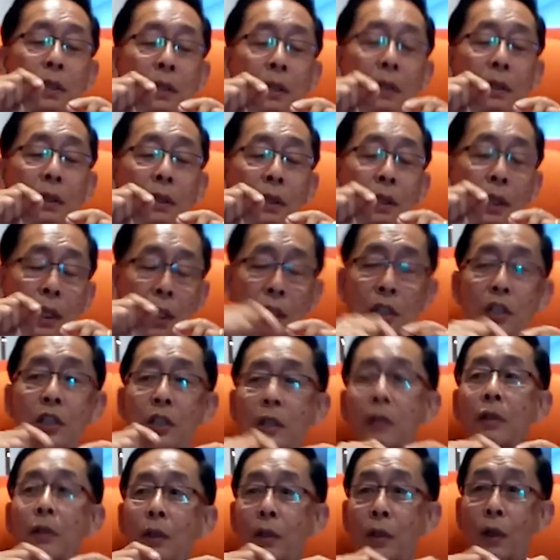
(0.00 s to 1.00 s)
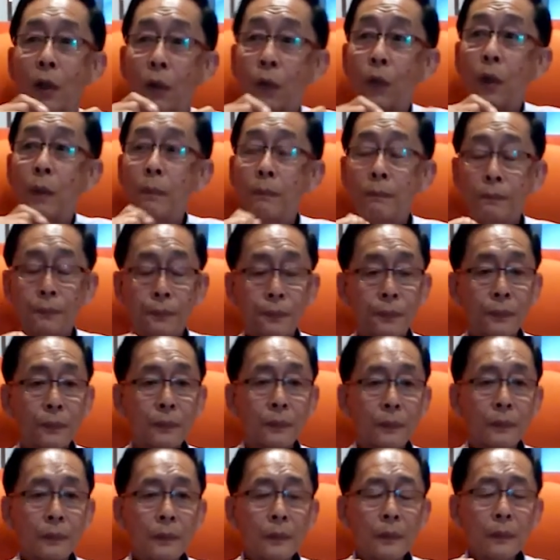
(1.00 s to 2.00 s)
been inserted into the worm.
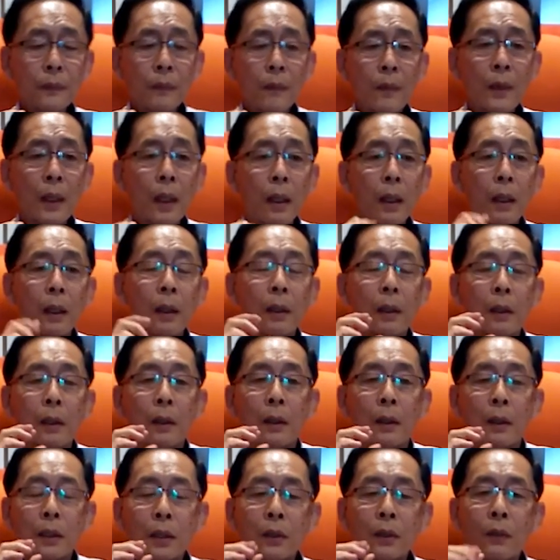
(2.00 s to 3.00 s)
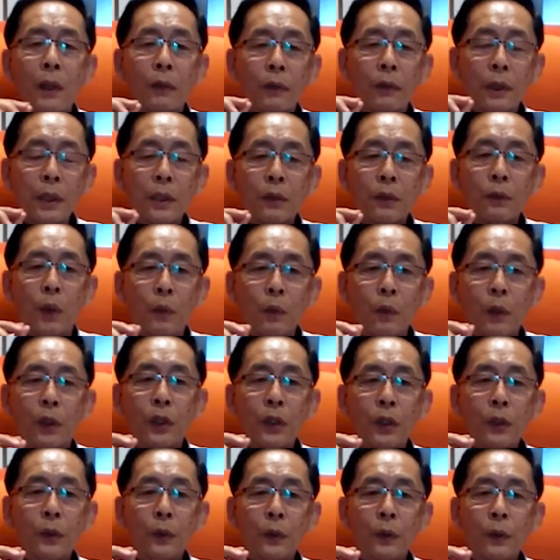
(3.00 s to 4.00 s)
So what this worm
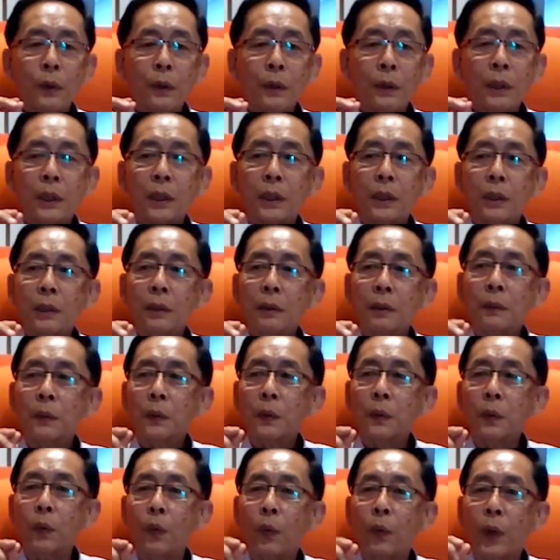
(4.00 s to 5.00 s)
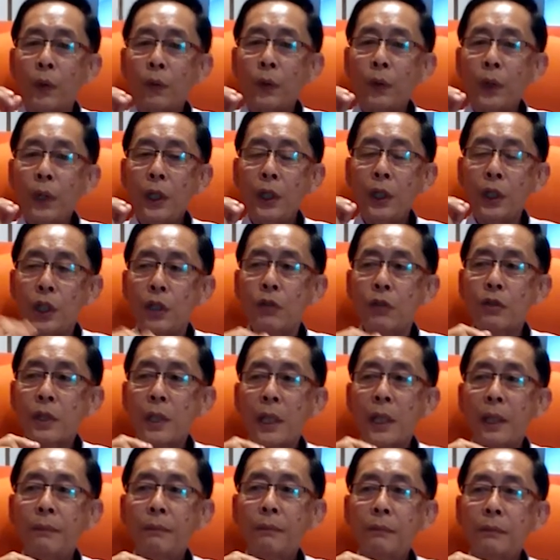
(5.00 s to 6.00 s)
will do is, when we
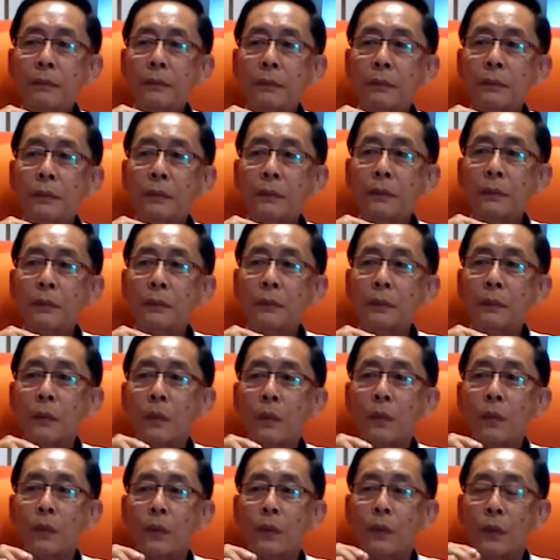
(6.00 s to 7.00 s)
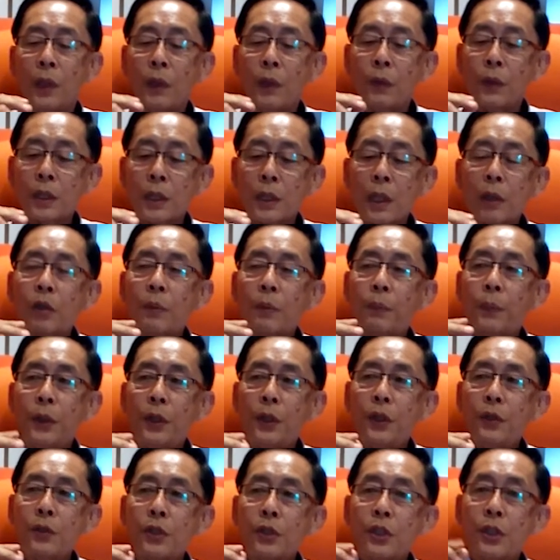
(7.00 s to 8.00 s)
induce them, they will start to
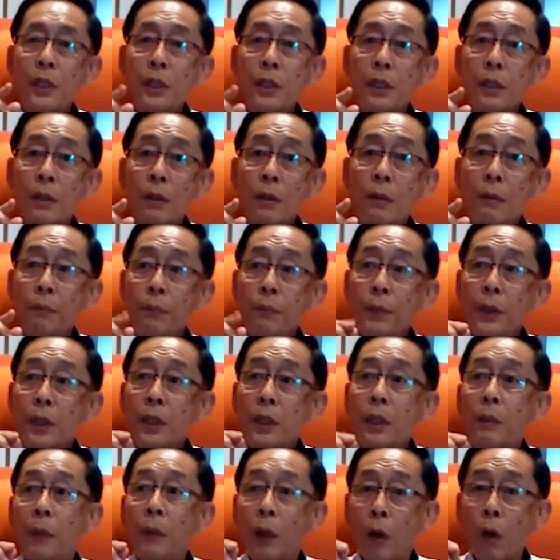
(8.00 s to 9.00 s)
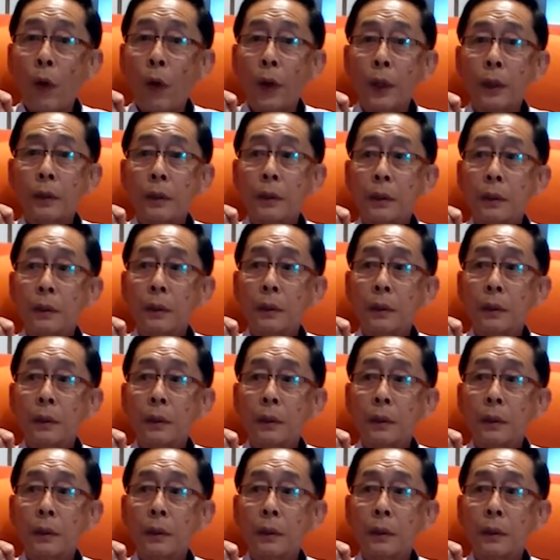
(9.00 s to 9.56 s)
produce this beta amyloid